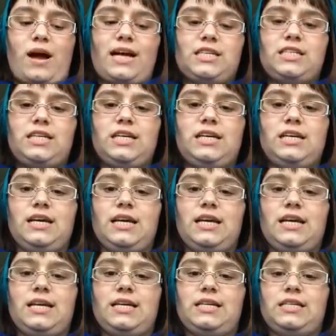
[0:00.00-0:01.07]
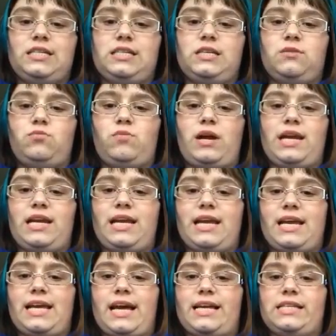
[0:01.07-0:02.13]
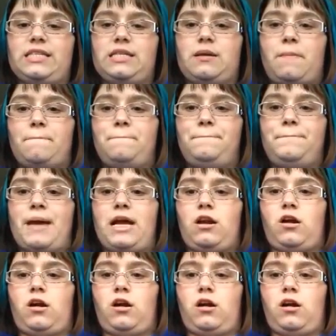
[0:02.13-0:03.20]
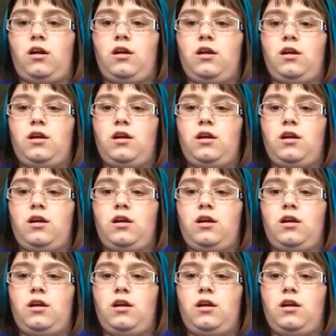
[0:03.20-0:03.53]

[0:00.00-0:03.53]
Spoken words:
Waxing is when it gets better.